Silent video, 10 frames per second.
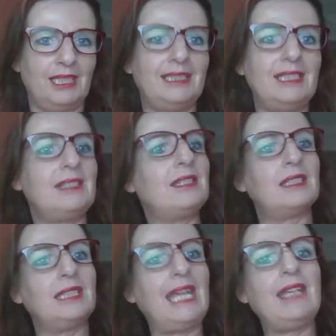And this is
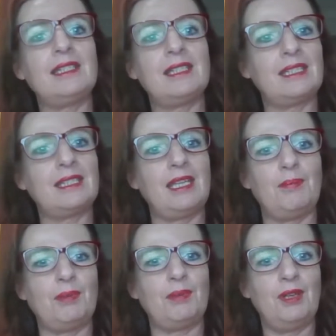the next
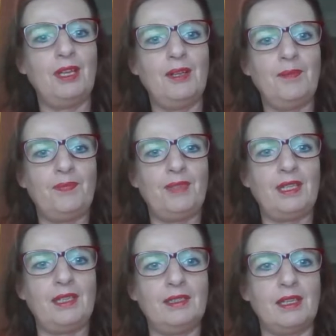step
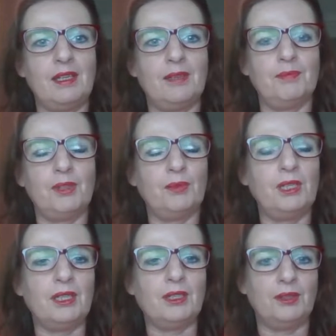that
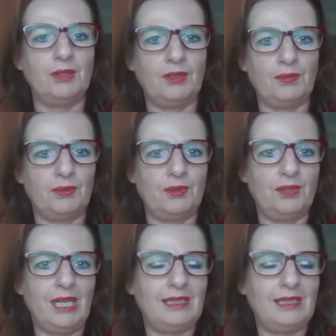we are going through.